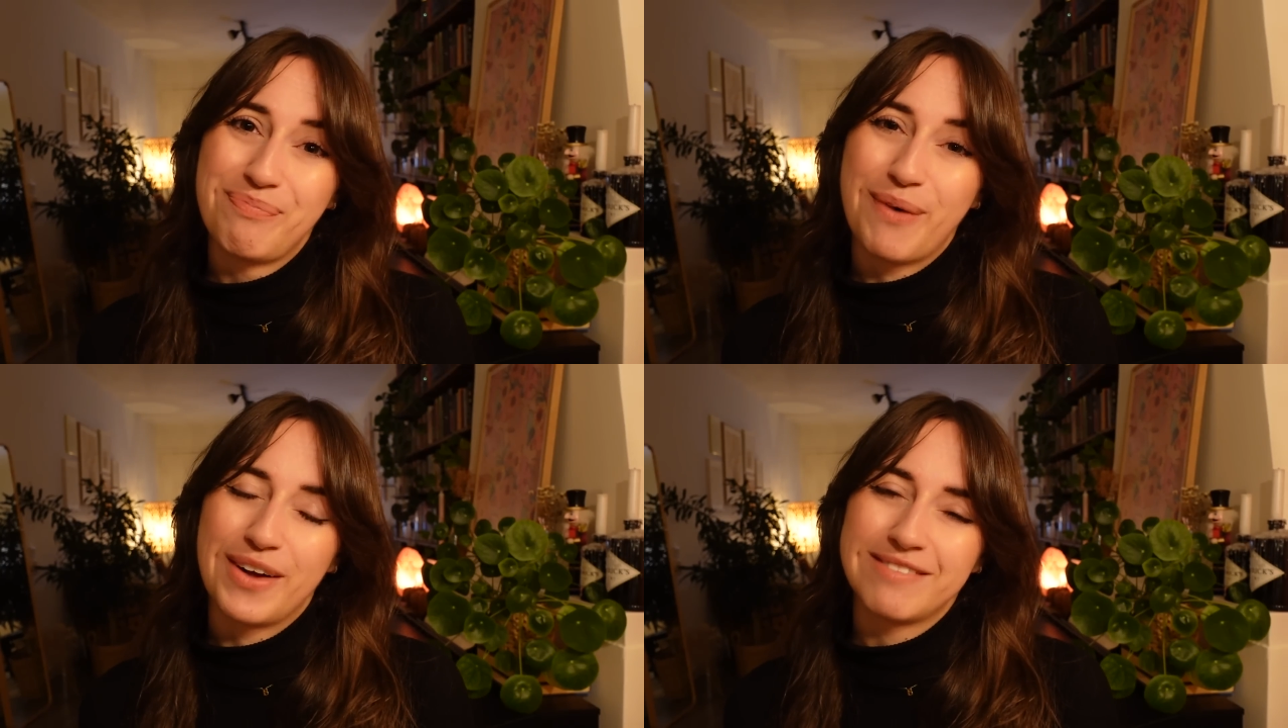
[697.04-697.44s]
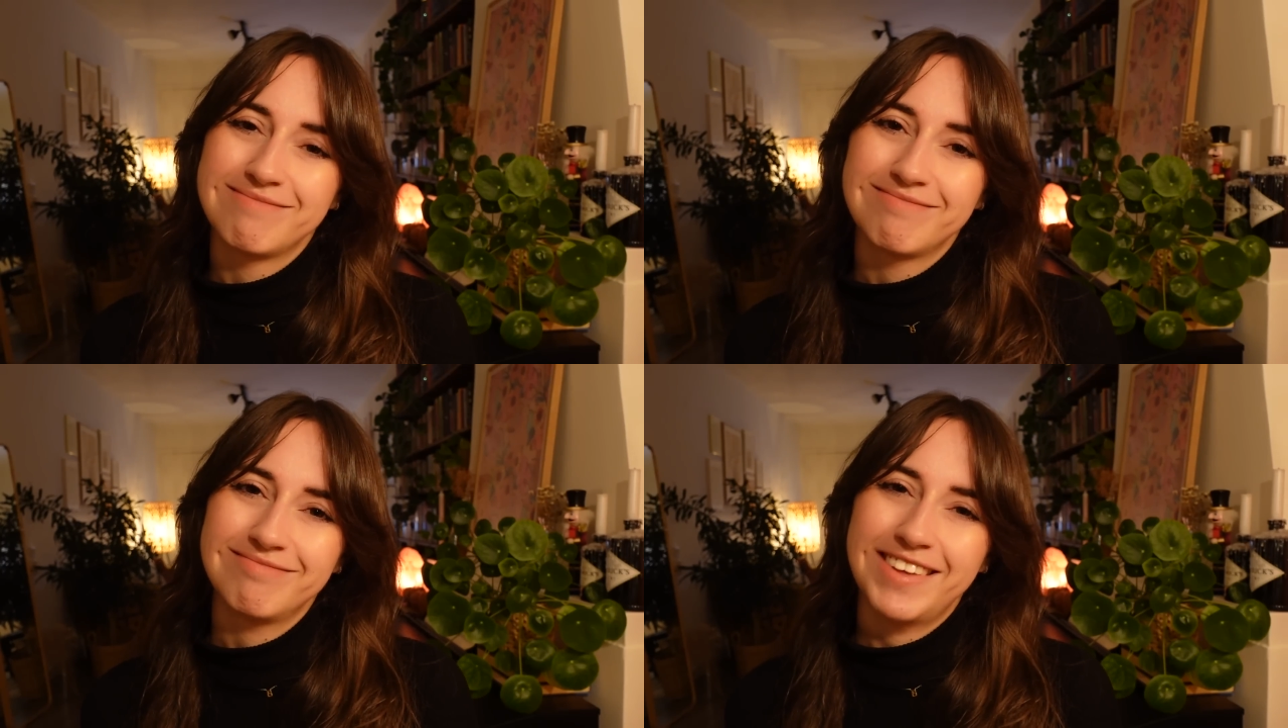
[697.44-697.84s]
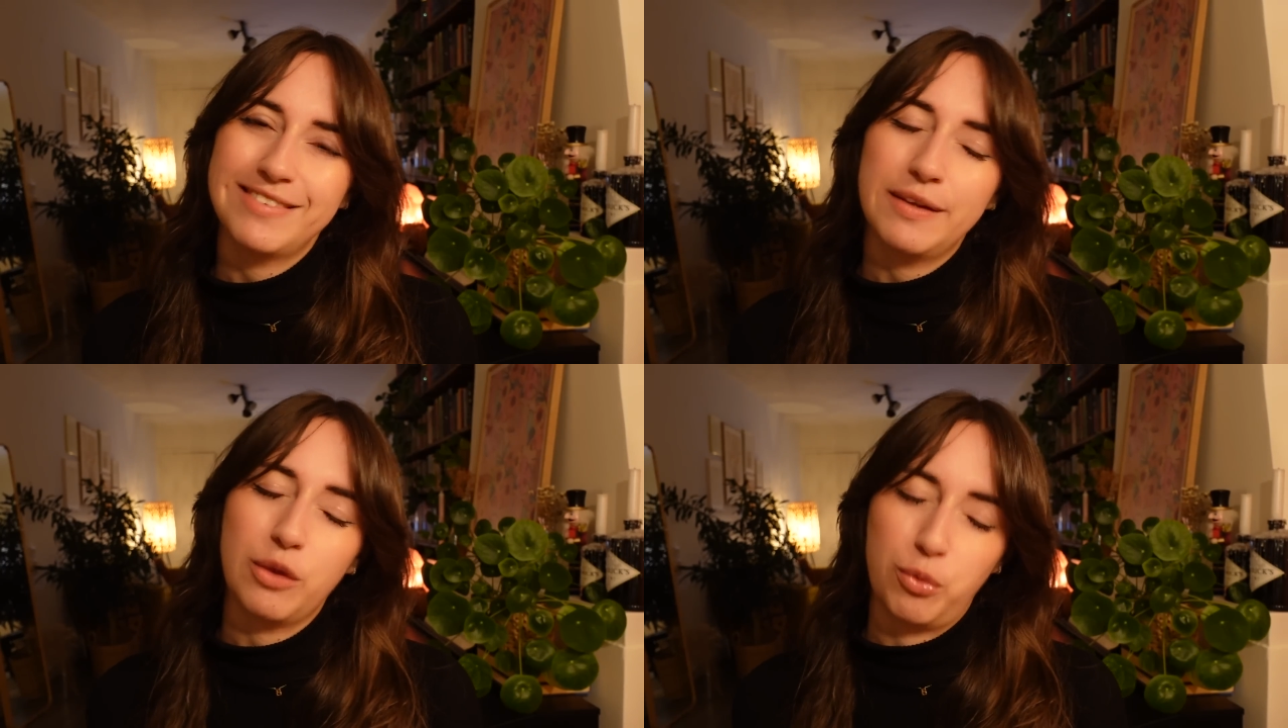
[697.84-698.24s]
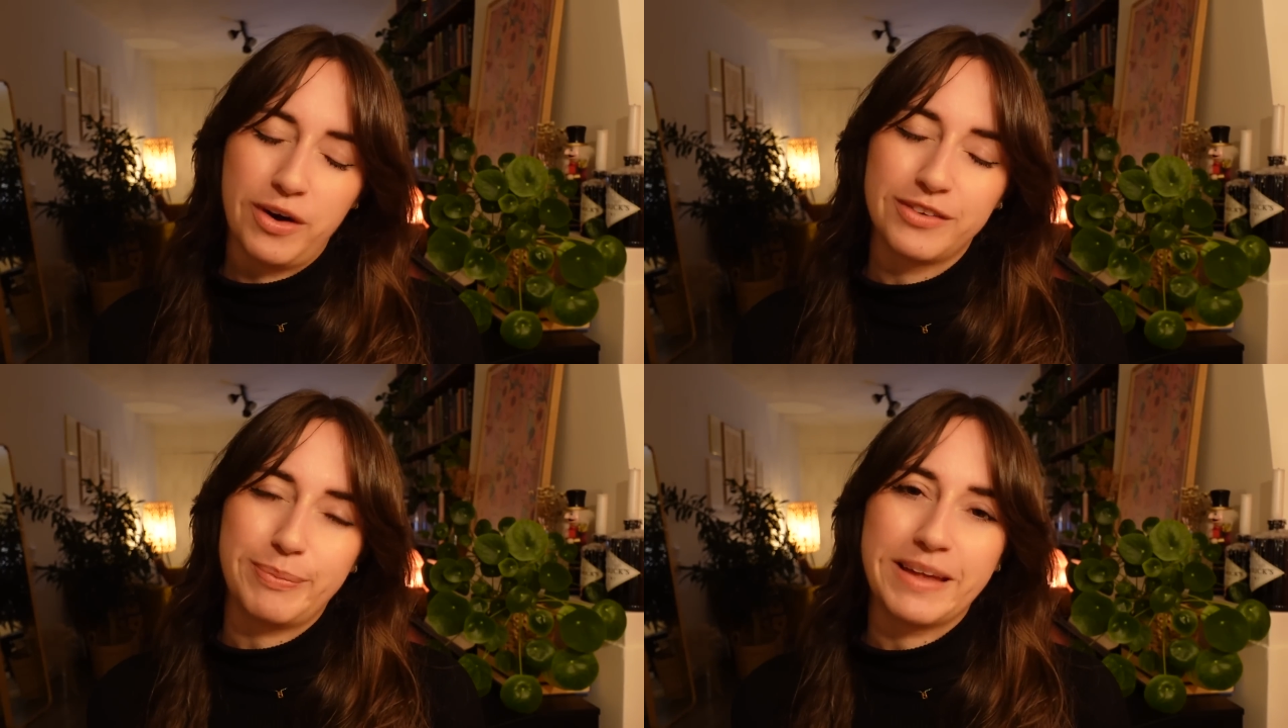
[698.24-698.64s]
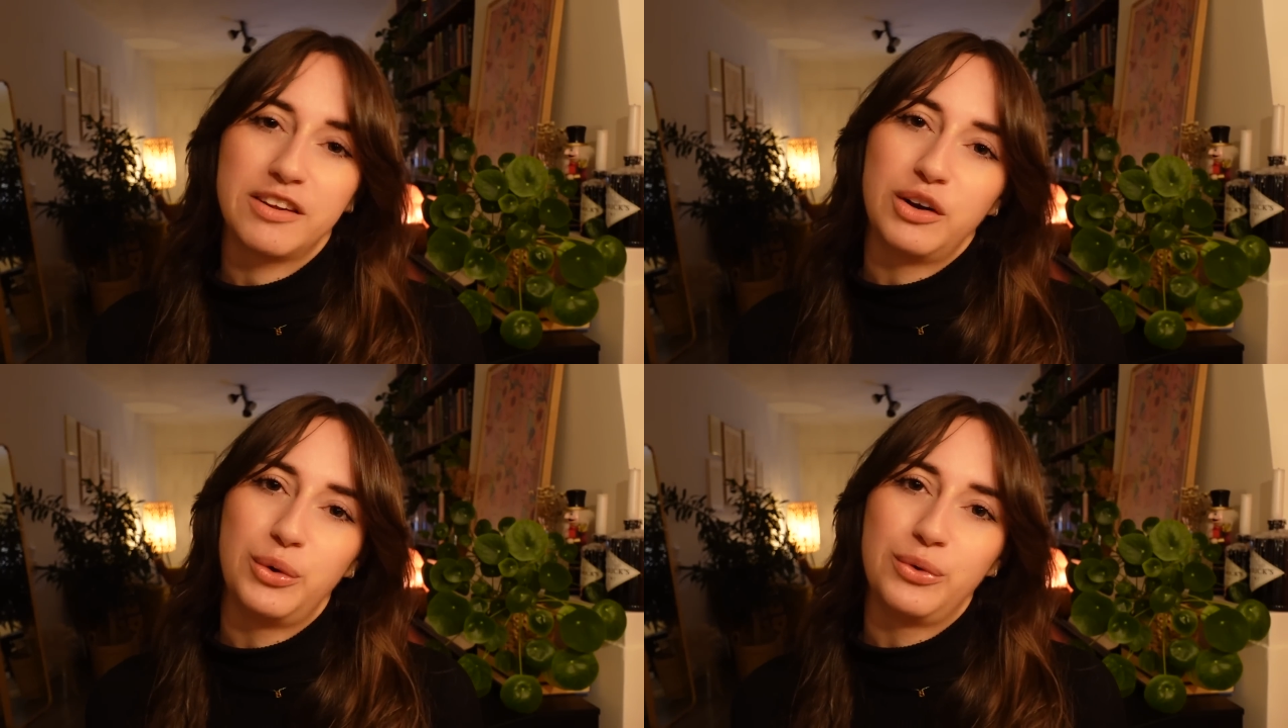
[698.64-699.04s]
But it's not the worst bet
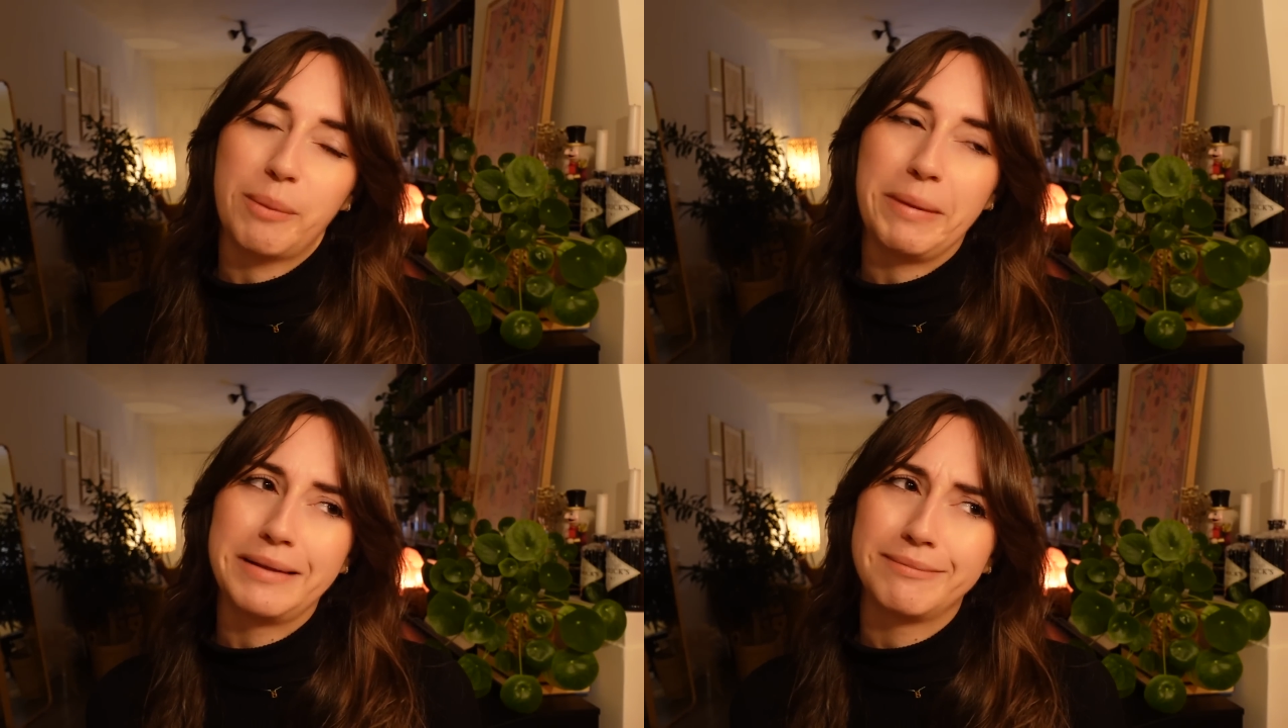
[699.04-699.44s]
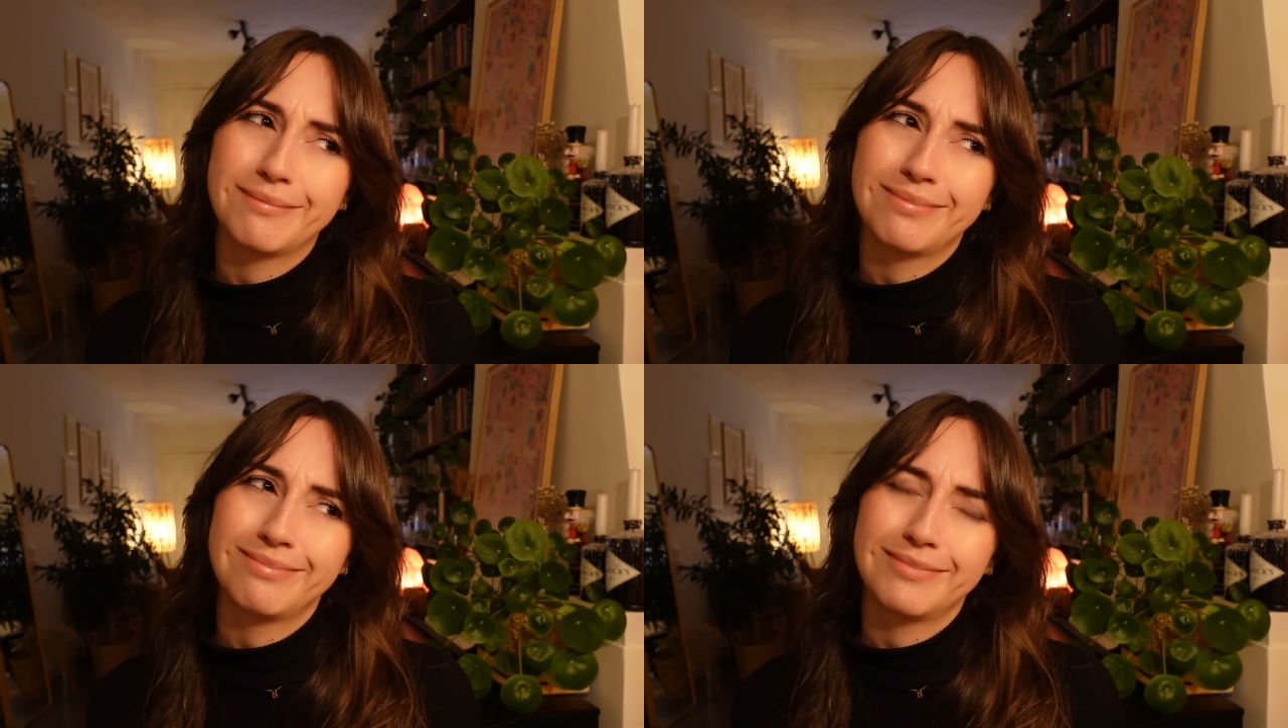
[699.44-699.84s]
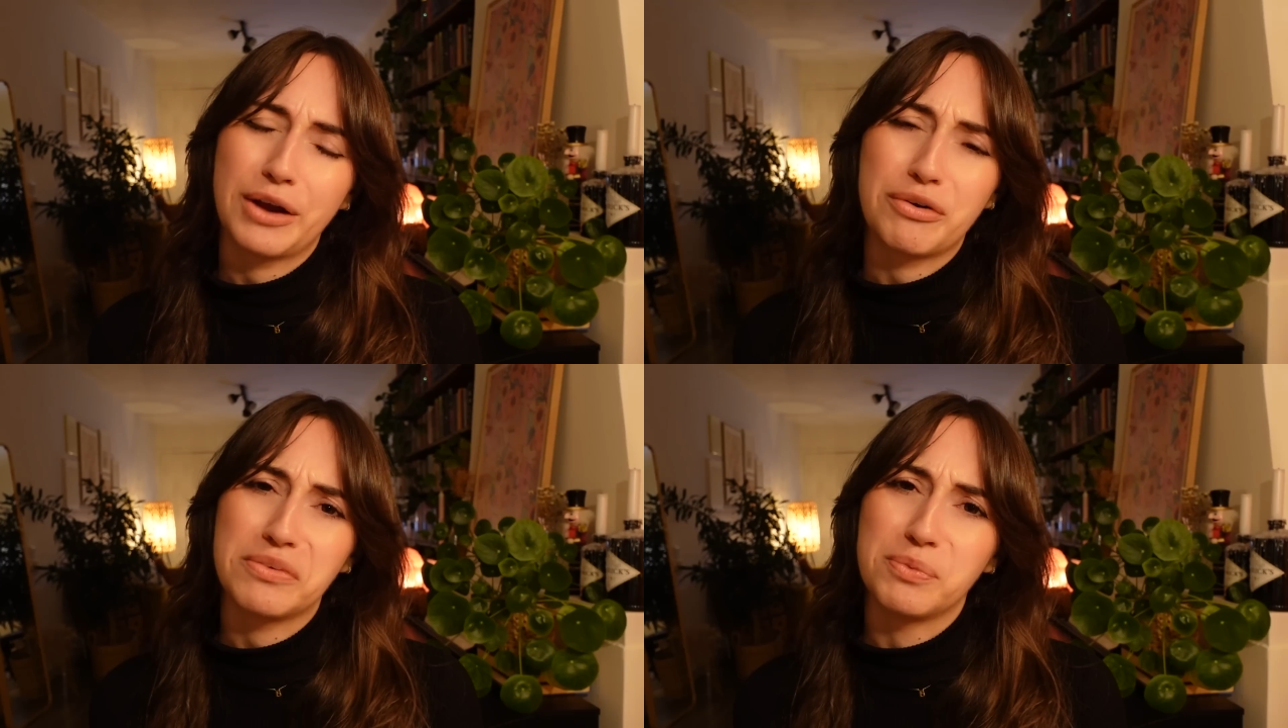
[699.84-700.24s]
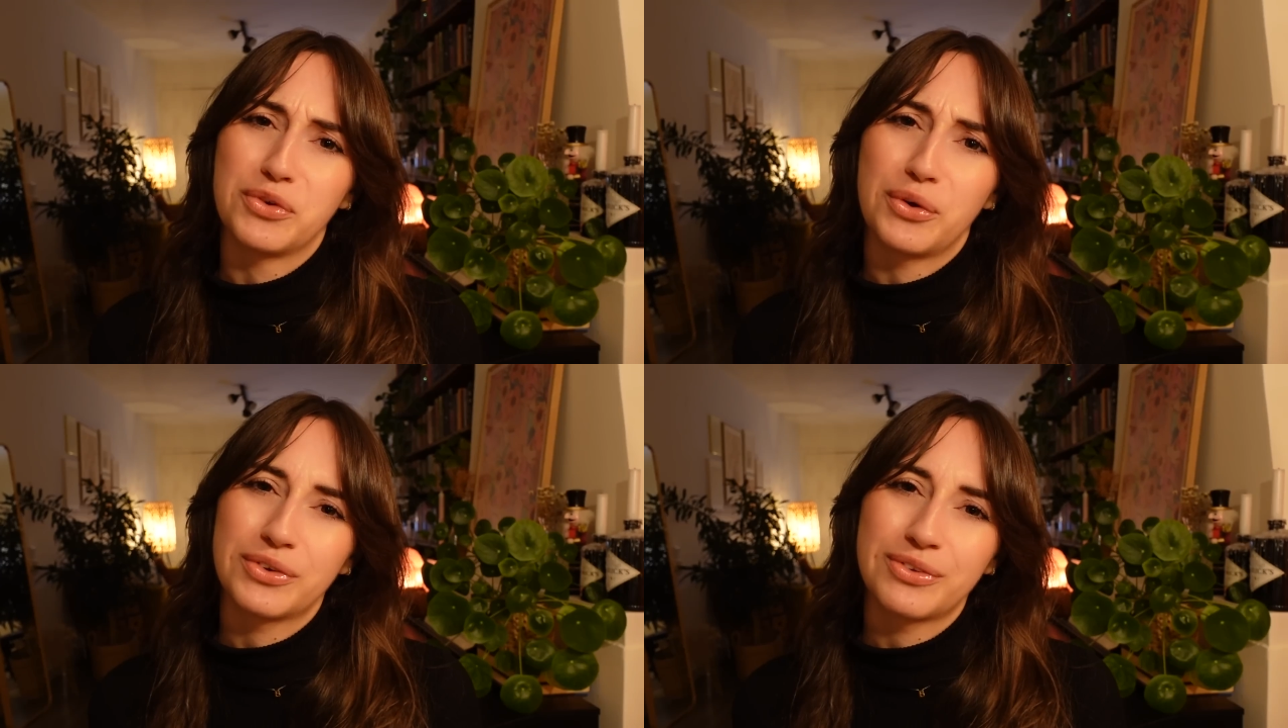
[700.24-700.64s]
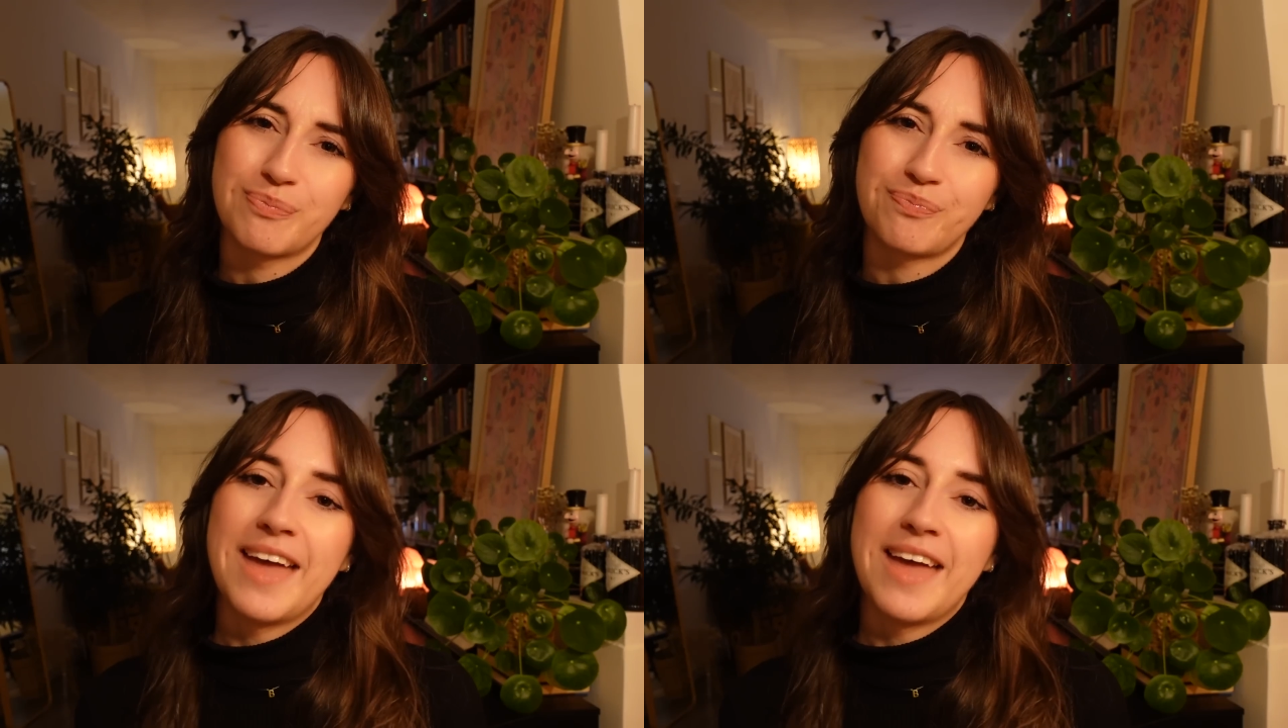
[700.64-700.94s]
to lose. I mean, they're Christmas socks.